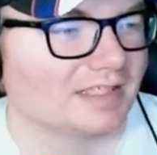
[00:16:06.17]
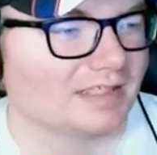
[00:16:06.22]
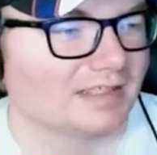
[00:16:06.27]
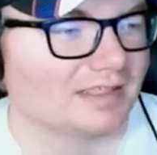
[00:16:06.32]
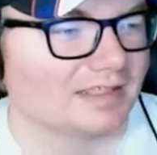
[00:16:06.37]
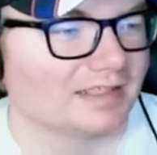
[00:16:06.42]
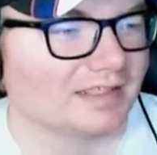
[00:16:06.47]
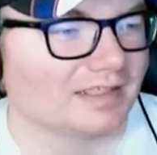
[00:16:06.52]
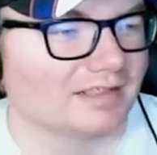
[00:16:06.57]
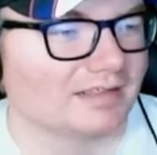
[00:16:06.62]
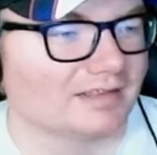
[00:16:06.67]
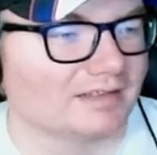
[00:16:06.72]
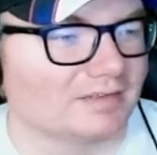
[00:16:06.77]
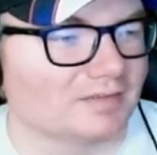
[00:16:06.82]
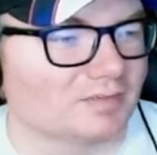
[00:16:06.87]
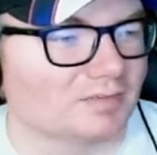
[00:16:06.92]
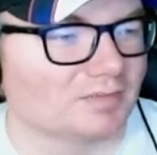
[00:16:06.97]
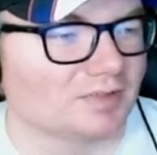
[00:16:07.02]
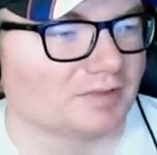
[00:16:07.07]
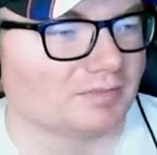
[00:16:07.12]
Like how that kind of
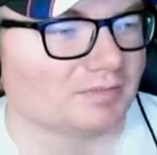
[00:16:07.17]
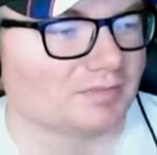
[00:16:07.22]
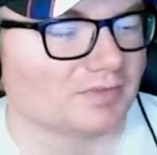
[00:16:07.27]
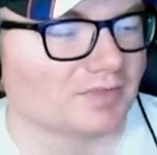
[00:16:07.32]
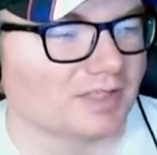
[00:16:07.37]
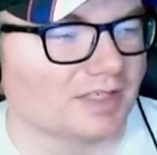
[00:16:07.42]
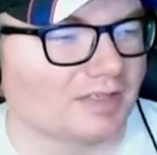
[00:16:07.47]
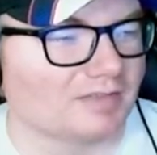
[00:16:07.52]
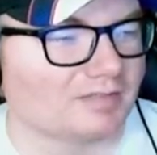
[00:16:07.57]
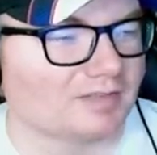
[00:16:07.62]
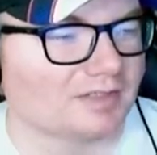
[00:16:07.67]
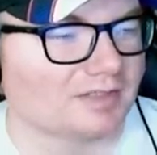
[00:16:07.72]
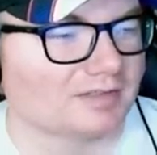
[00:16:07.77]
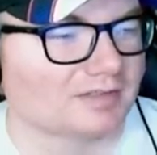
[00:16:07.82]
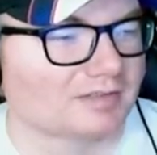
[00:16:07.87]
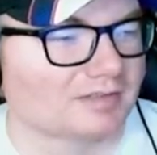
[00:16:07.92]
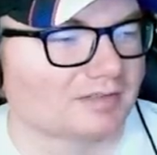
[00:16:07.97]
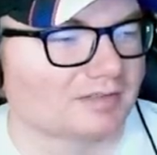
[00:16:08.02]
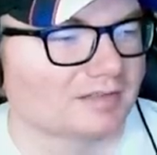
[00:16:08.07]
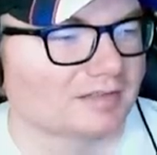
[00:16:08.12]
just bump
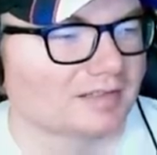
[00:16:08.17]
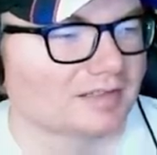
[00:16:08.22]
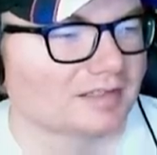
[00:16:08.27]
drafting.